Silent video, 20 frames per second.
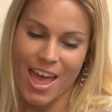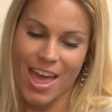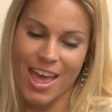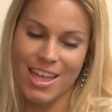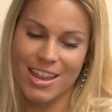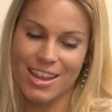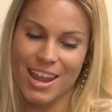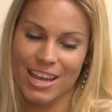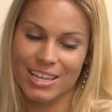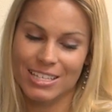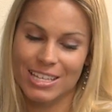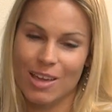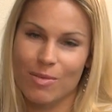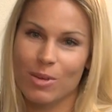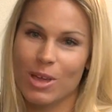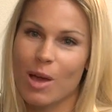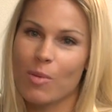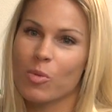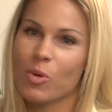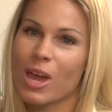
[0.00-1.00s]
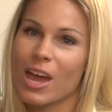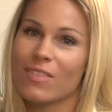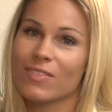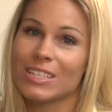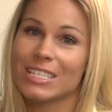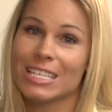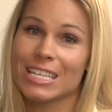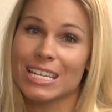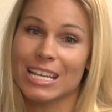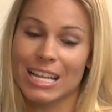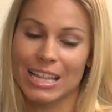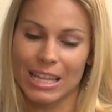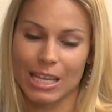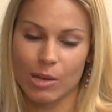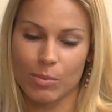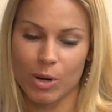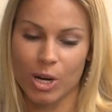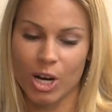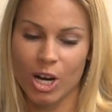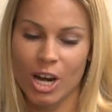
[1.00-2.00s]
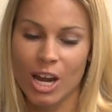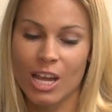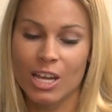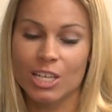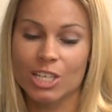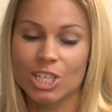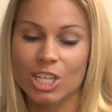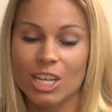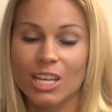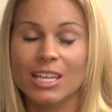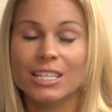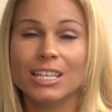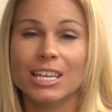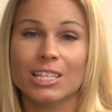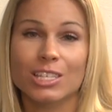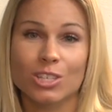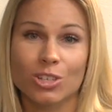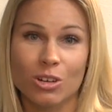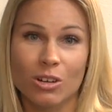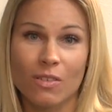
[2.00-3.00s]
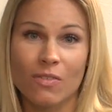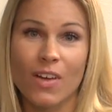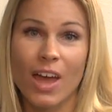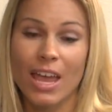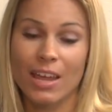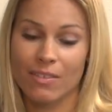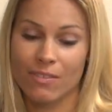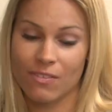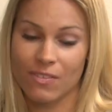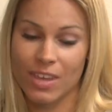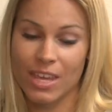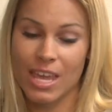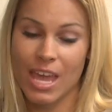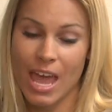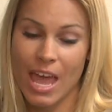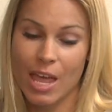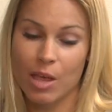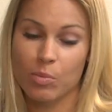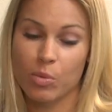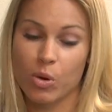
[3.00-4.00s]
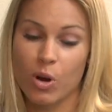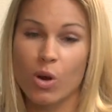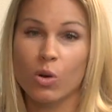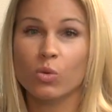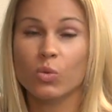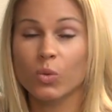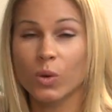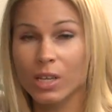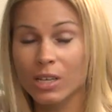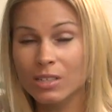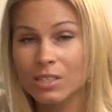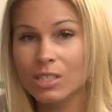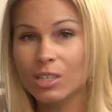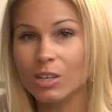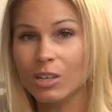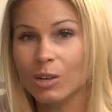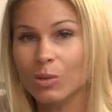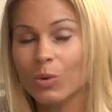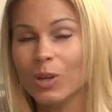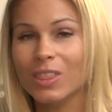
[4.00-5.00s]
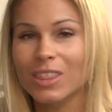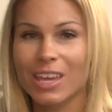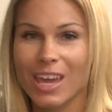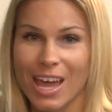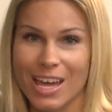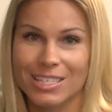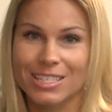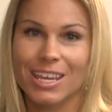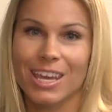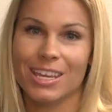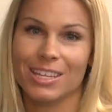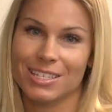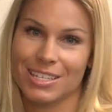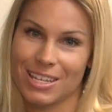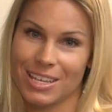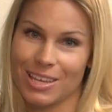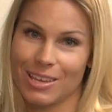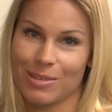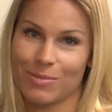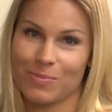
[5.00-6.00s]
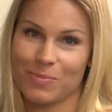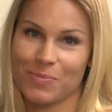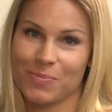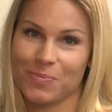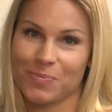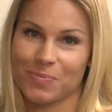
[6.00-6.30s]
And next coming up, we have Dina Lieber. She is a certified VA Pro Realtor with the Cascade team.